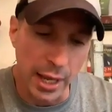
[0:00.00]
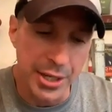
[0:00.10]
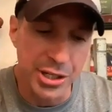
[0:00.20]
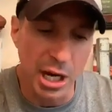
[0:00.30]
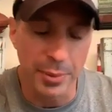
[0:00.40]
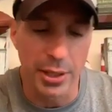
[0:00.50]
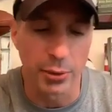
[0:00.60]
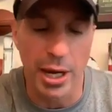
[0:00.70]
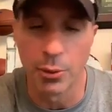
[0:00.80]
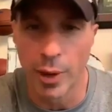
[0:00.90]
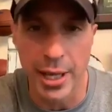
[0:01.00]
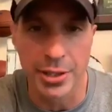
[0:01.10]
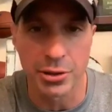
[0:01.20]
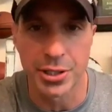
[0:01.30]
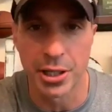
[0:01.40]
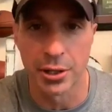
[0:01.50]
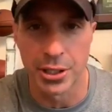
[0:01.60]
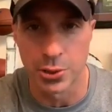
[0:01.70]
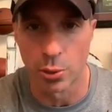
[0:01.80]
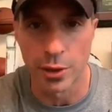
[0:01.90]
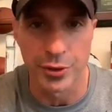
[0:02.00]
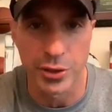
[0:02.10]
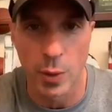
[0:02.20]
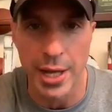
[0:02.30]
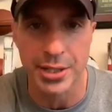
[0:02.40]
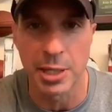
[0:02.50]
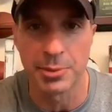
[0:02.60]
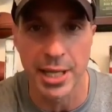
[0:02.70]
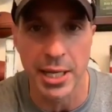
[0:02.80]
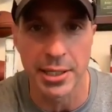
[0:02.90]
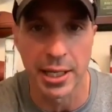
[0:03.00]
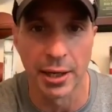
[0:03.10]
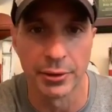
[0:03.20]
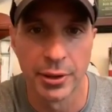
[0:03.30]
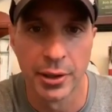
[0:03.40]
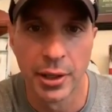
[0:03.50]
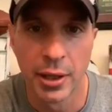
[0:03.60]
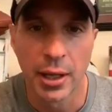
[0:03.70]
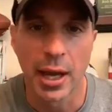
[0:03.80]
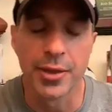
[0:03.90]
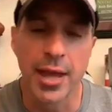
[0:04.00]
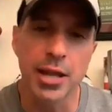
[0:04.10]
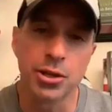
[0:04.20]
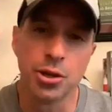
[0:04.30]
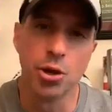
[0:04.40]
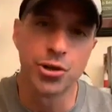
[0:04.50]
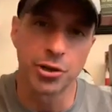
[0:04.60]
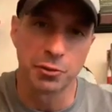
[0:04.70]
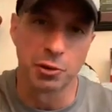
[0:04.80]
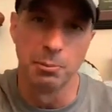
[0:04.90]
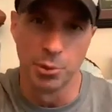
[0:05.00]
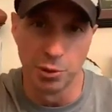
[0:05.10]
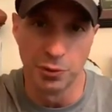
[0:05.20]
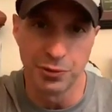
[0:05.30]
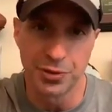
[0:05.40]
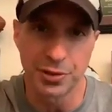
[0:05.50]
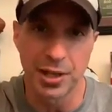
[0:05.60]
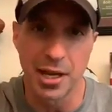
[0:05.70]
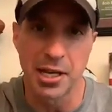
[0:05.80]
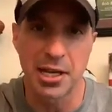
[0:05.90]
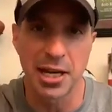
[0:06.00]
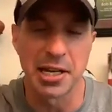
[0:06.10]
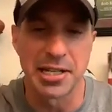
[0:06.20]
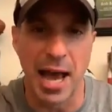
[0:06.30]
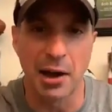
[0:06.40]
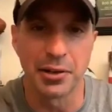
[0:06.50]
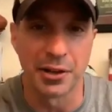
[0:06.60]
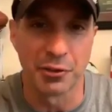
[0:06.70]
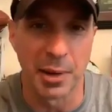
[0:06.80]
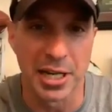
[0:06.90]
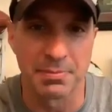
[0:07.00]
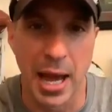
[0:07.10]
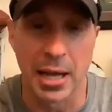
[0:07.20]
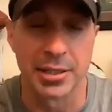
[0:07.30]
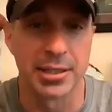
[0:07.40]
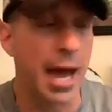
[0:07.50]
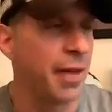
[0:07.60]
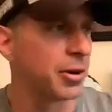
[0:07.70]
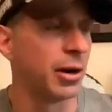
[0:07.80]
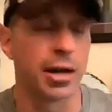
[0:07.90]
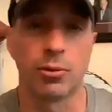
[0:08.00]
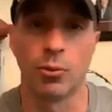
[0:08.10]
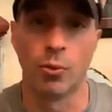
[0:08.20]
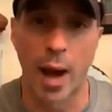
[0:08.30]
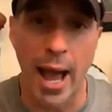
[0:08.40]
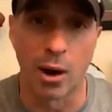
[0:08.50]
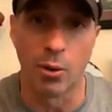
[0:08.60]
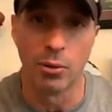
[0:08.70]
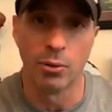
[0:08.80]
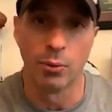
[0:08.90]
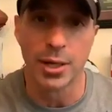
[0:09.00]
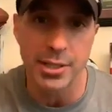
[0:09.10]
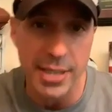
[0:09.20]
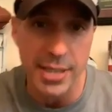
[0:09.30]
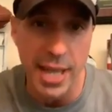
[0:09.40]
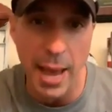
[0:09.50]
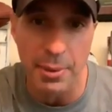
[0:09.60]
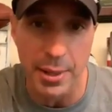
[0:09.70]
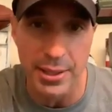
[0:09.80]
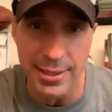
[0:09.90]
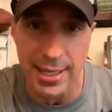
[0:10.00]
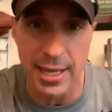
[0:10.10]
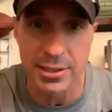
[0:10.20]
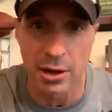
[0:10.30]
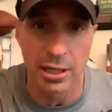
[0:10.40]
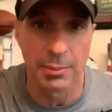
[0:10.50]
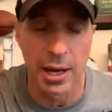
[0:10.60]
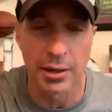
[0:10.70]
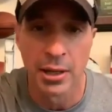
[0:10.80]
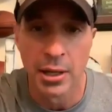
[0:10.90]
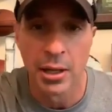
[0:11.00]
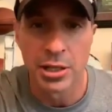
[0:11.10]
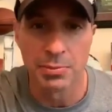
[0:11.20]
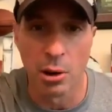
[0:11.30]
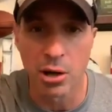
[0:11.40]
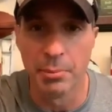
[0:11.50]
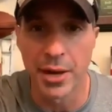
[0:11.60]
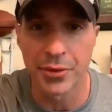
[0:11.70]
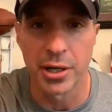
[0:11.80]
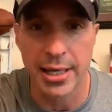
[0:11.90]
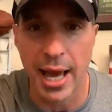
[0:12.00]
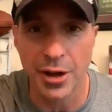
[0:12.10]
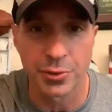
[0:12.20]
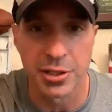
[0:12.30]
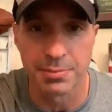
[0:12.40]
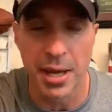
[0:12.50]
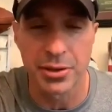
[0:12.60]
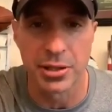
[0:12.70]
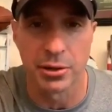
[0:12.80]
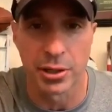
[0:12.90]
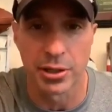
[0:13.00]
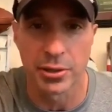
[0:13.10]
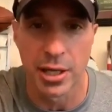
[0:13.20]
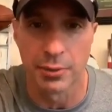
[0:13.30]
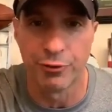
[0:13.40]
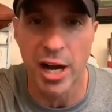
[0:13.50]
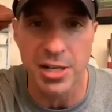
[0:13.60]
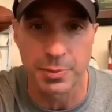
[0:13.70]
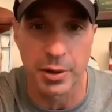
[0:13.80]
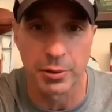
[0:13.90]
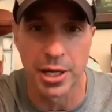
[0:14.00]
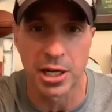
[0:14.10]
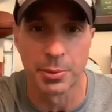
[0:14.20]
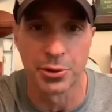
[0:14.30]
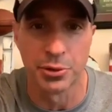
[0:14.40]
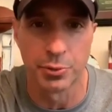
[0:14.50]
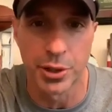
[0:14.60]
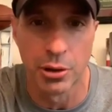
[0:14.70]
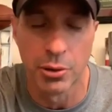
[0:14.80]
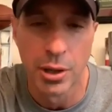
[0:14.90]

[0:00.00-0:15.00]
I jump in right away and start telling the story of a SWAT team takedown. And that usually removes any kind of doubt in everybody's mind because now they're like, wow, what just happened? I mean, this guy's talking about smoking meth on the couch with his meth dealer and, his, and the flashbang grenade coming through his window.